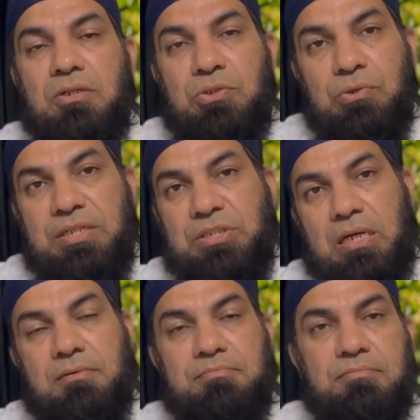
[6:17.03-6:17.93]
urine
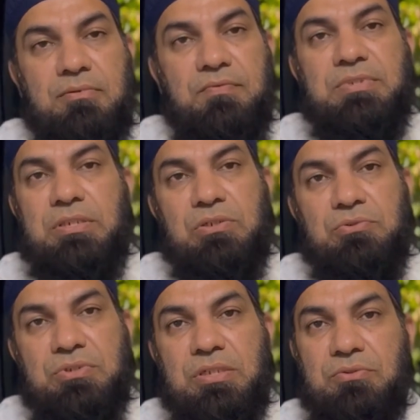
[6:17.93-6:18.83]
checkup, which
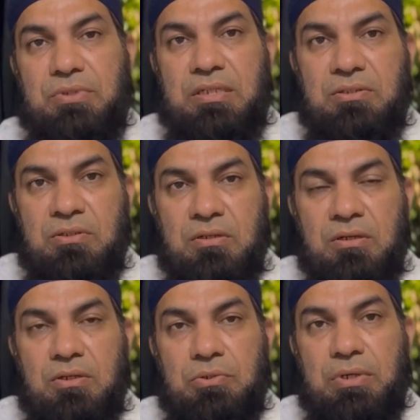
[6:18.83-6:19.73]
includes the routine
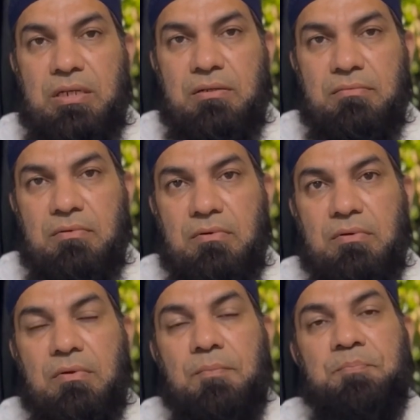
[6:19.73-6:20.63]
urine
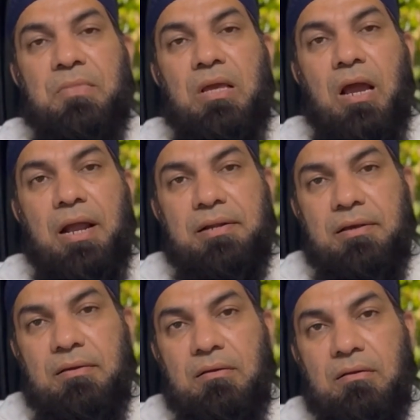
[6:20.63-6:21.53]
and
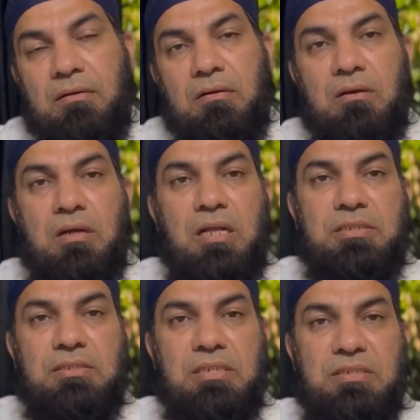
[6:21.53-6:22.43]

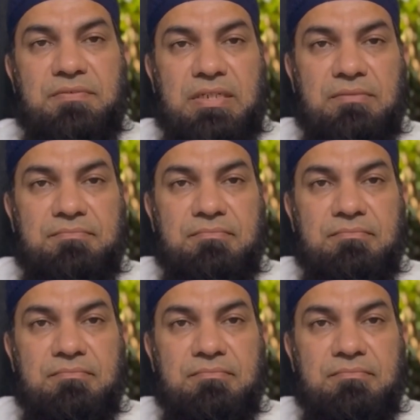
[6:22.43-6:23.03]
culture sensitivity.